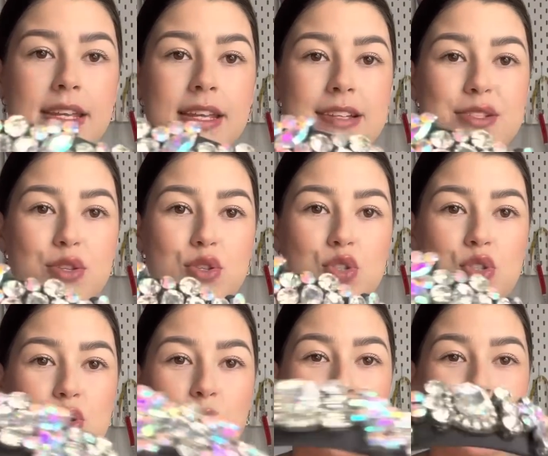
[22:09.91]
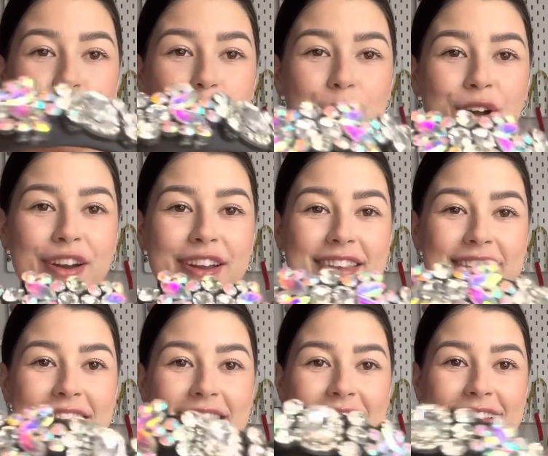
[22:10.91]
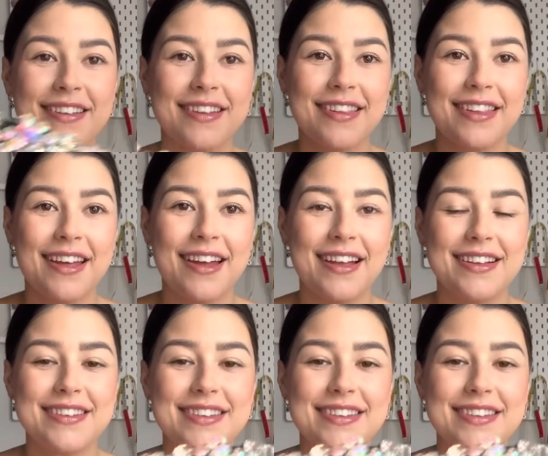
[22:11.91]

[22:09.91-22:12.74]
It is so sparkly, look at that.